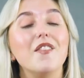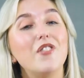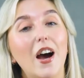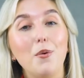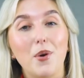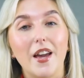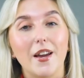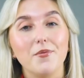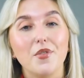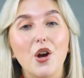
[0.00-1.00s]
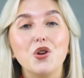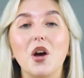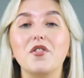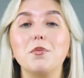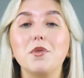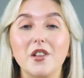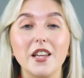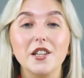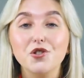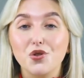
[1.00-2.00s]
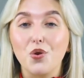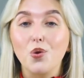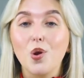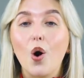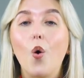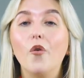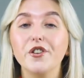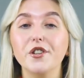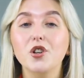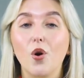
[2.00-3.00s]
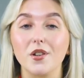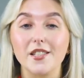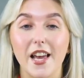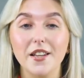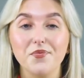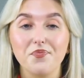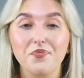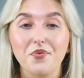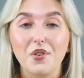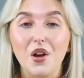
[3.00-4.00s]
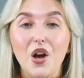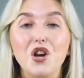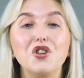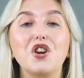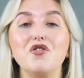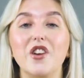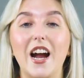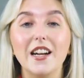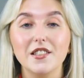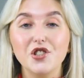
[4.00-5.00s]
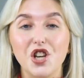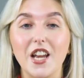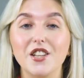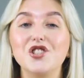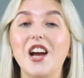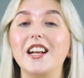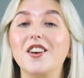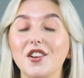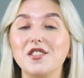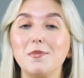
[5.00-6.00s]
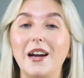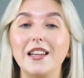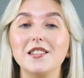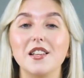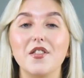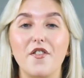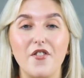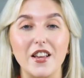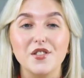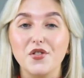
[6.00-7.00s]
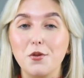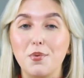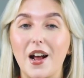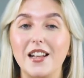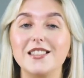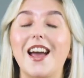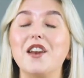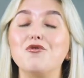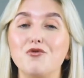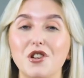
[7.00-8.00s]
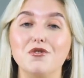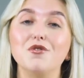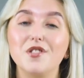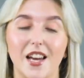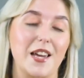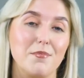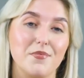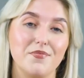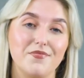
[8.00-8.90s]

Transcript: That way, you have complete control over your content. You can react to change and customize the face of your brand in real time.